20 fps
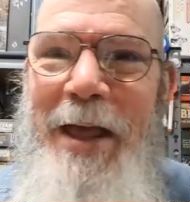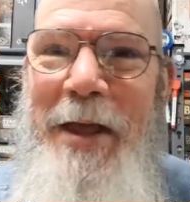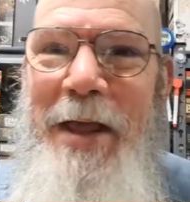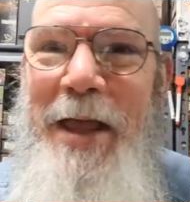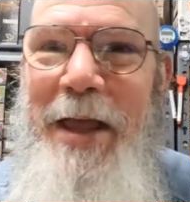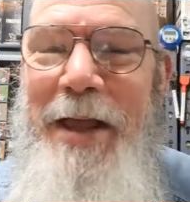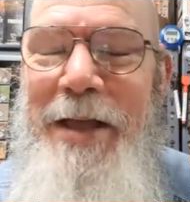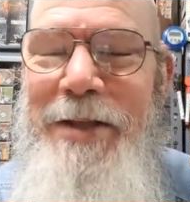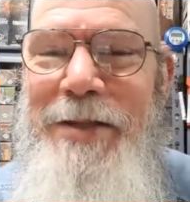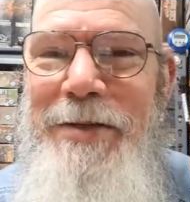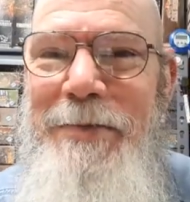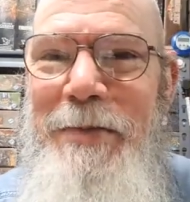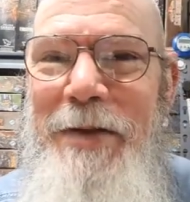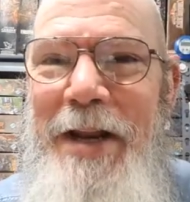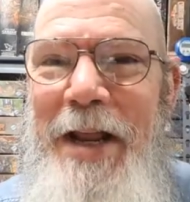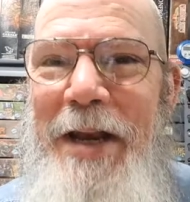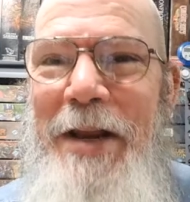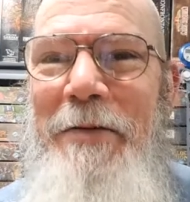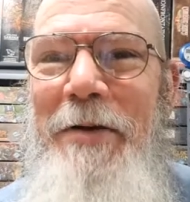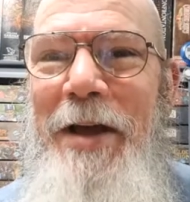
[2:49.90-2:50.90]
Yes, but
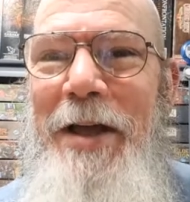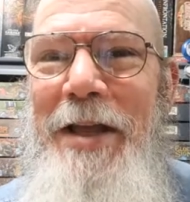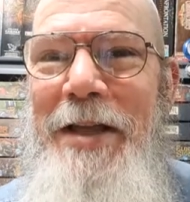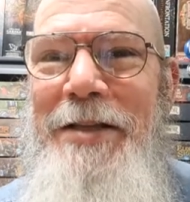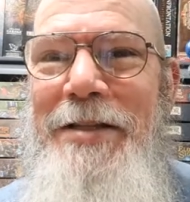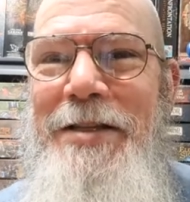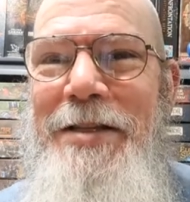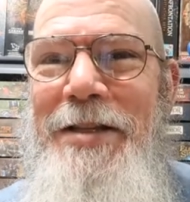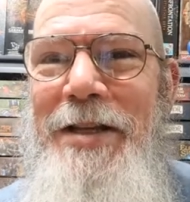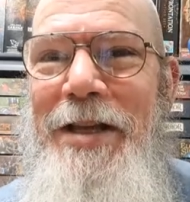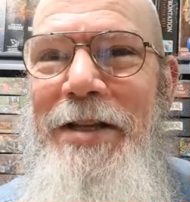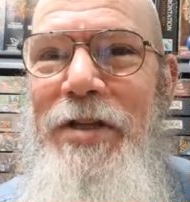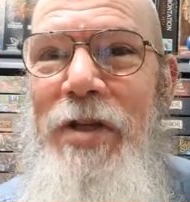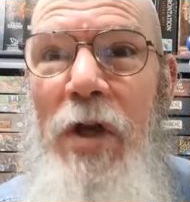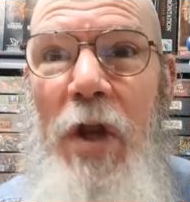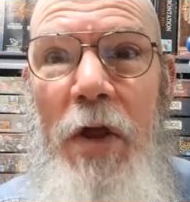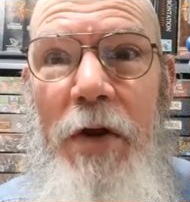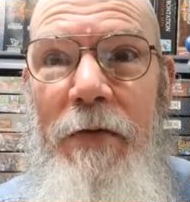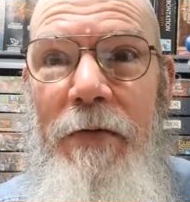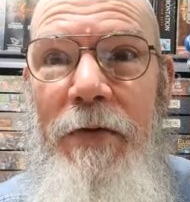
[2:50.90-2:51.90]
anyway, it's
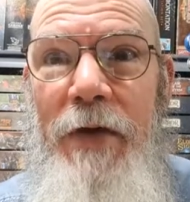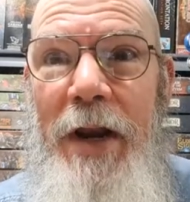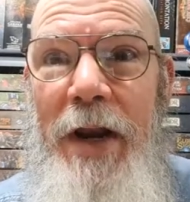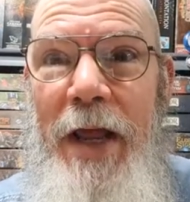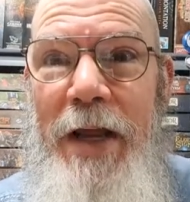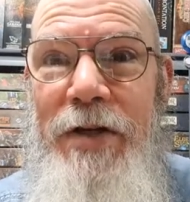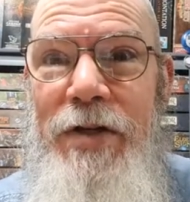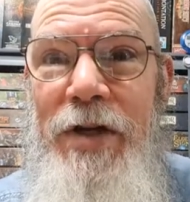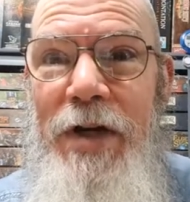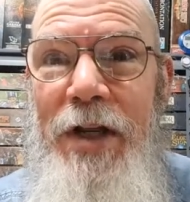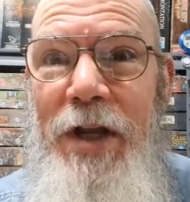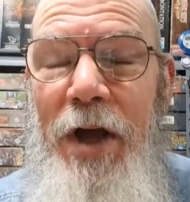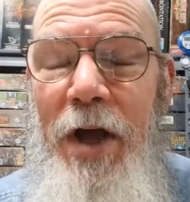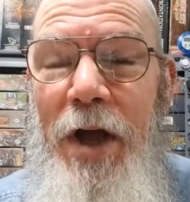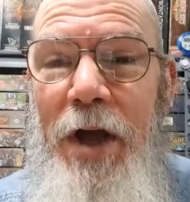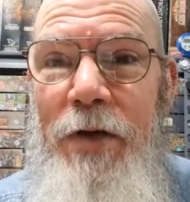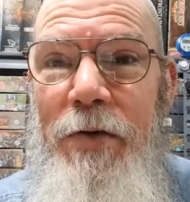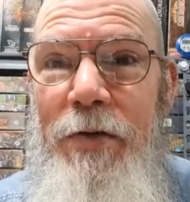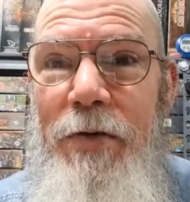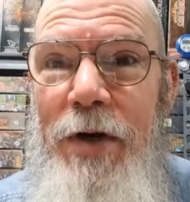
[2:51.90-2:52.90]
a lot of fun, actually.
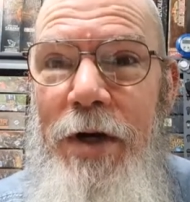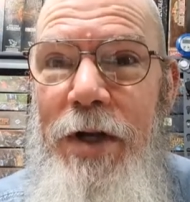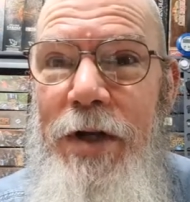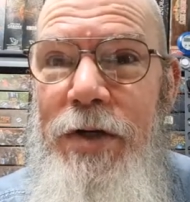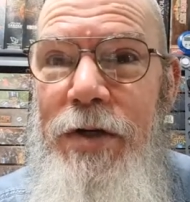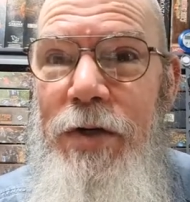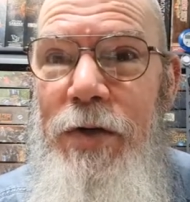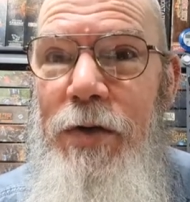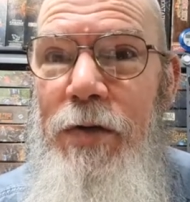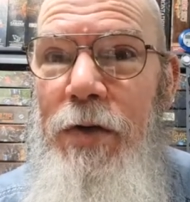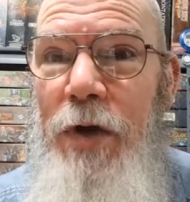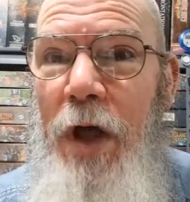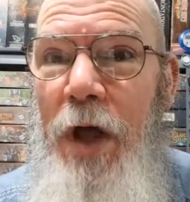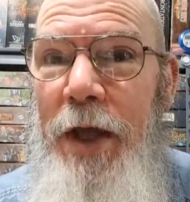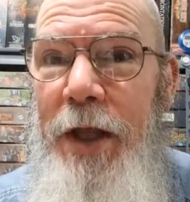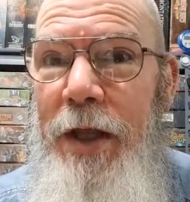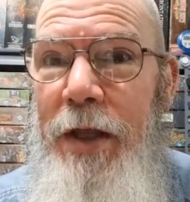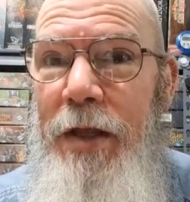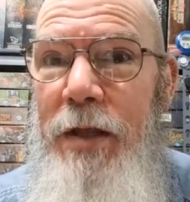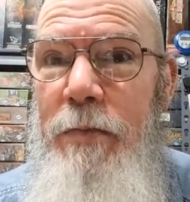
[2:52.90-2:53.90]
I really do
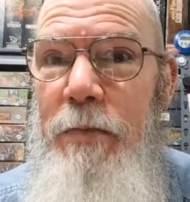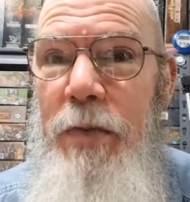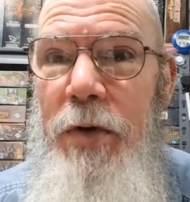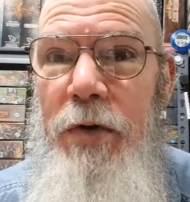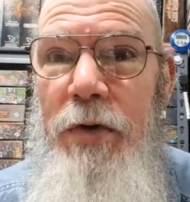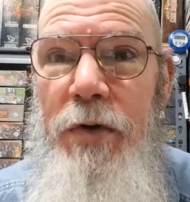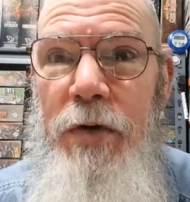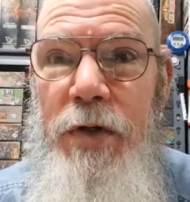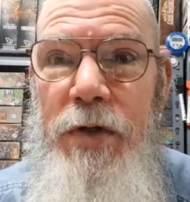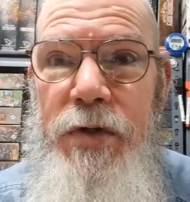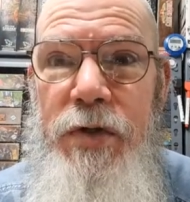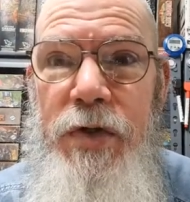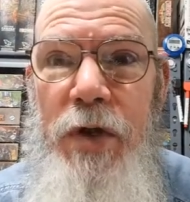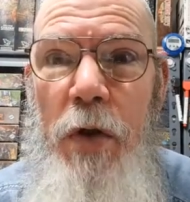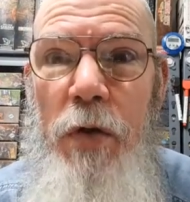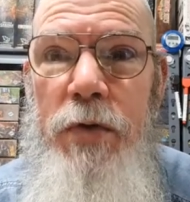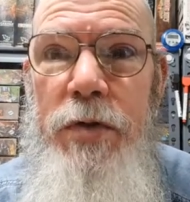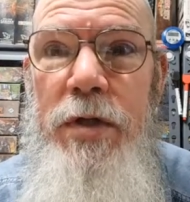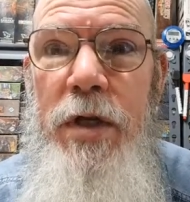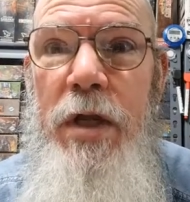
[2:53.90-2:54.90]
like Imperial
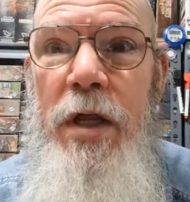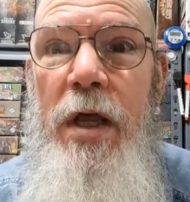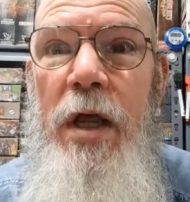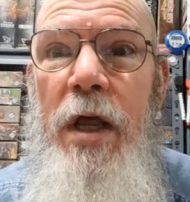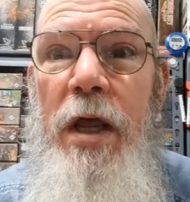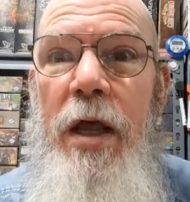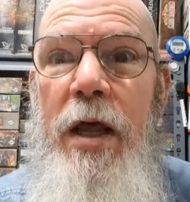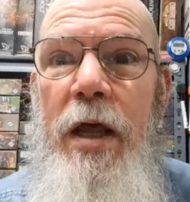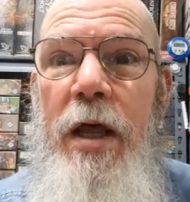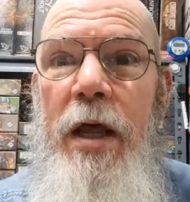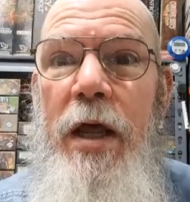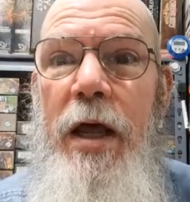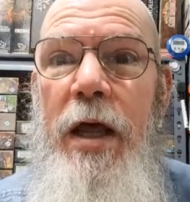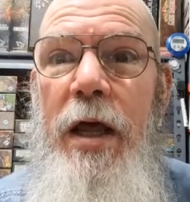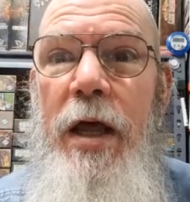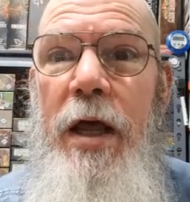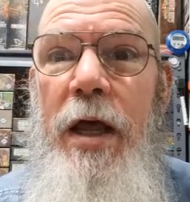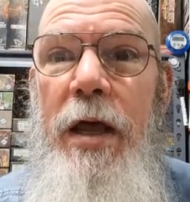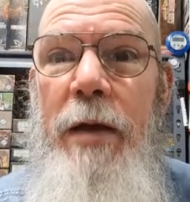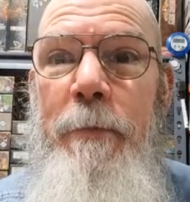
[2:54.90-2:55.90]
Assault,
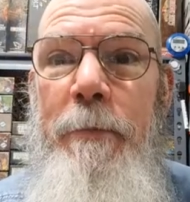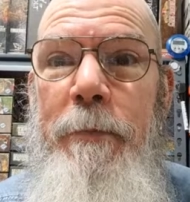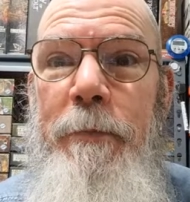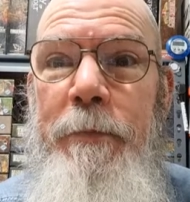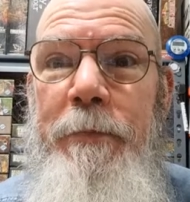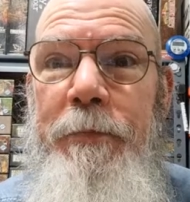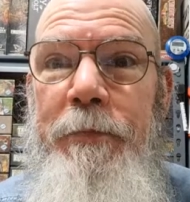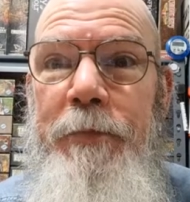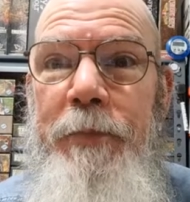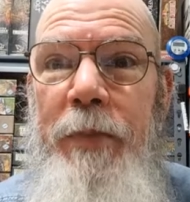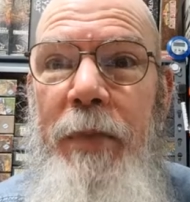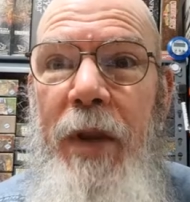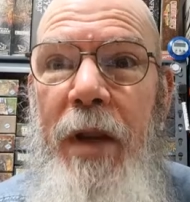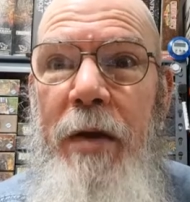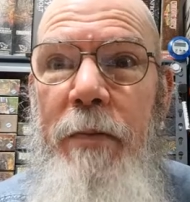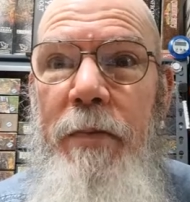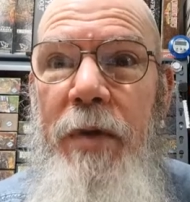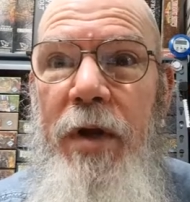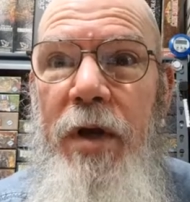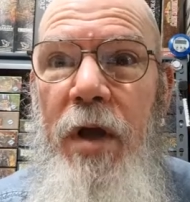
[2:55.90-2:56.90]

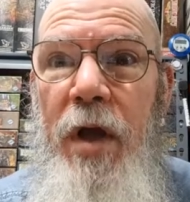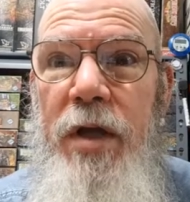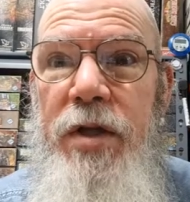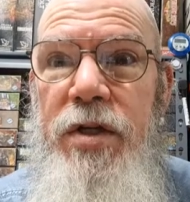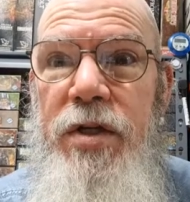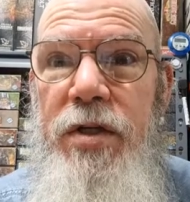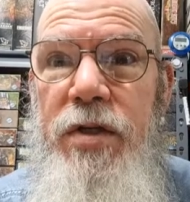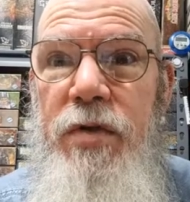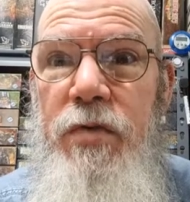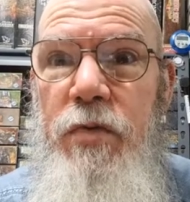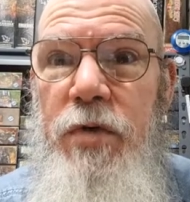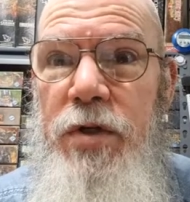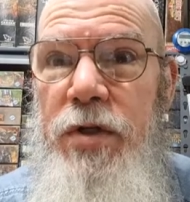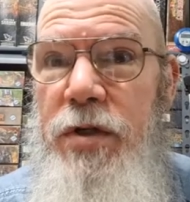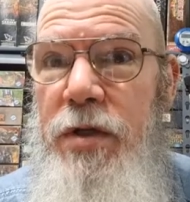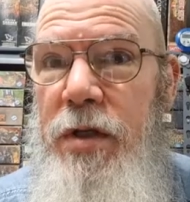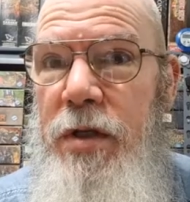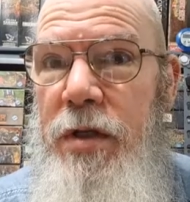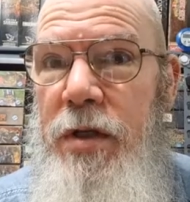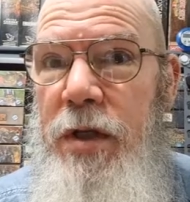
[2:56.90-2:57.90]
but I just
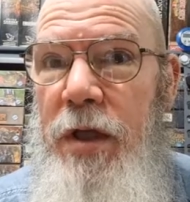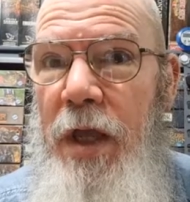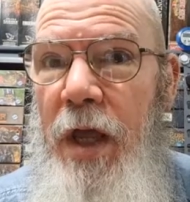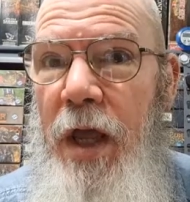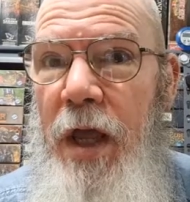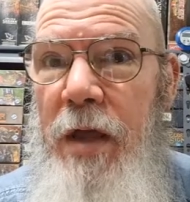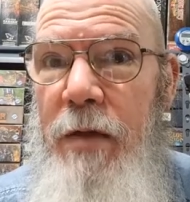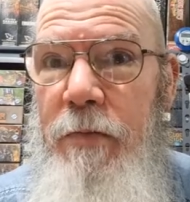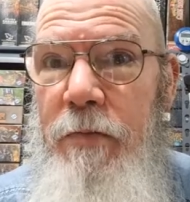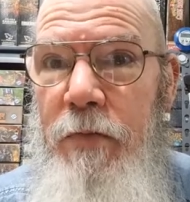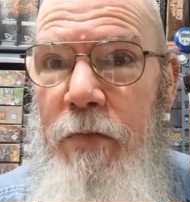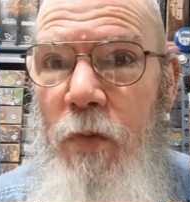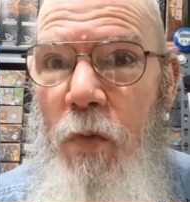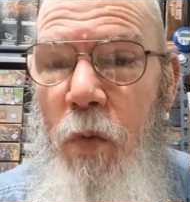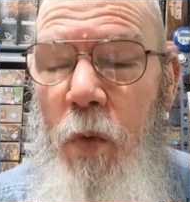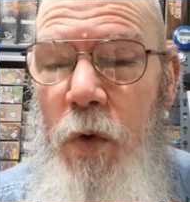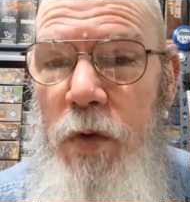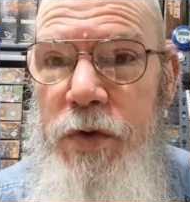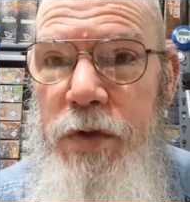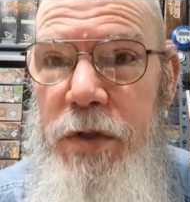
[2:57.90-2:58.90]
wish that the game
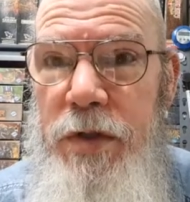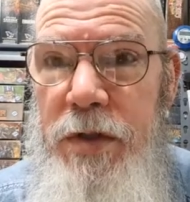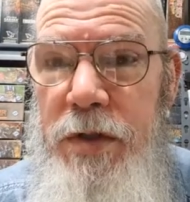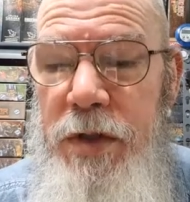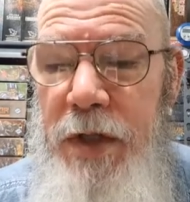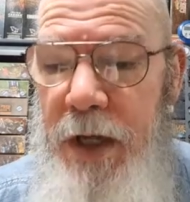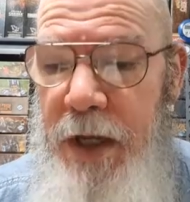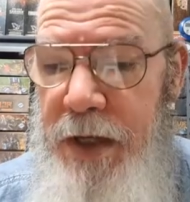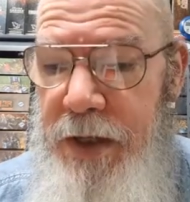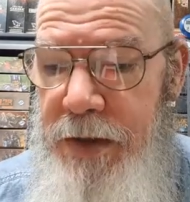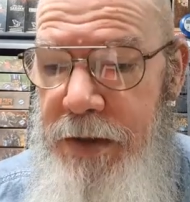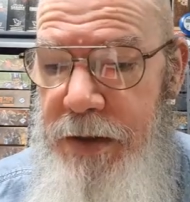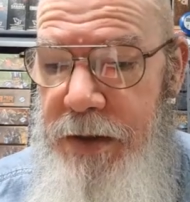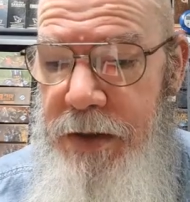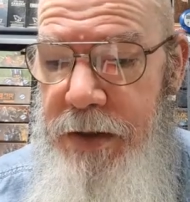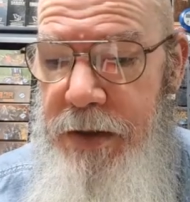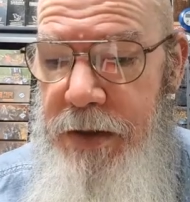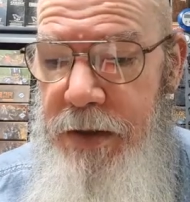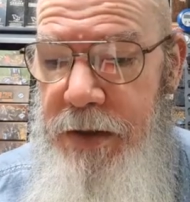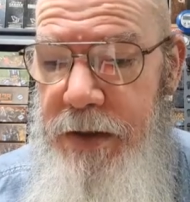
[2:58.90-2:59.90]
wasn't
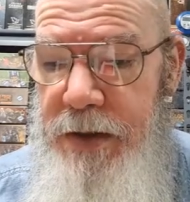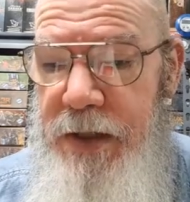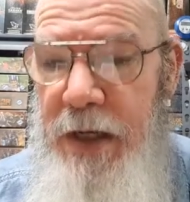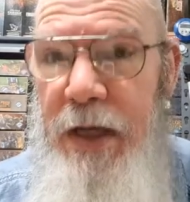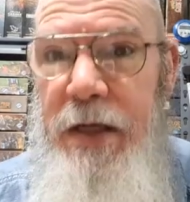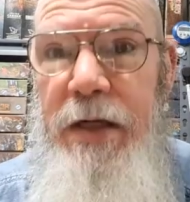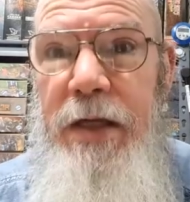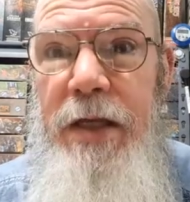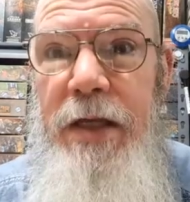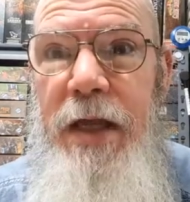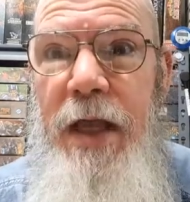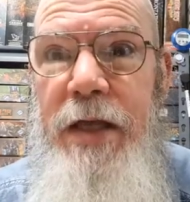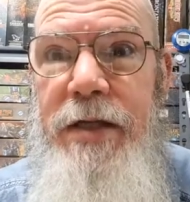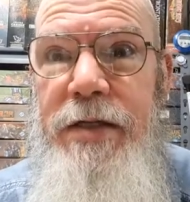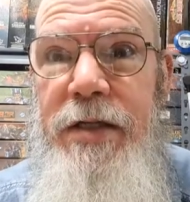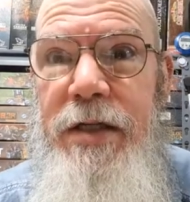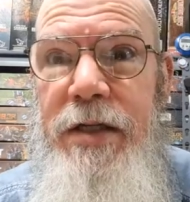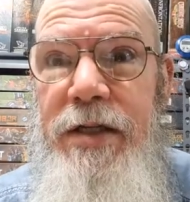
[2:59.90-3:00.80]
as, sadly, as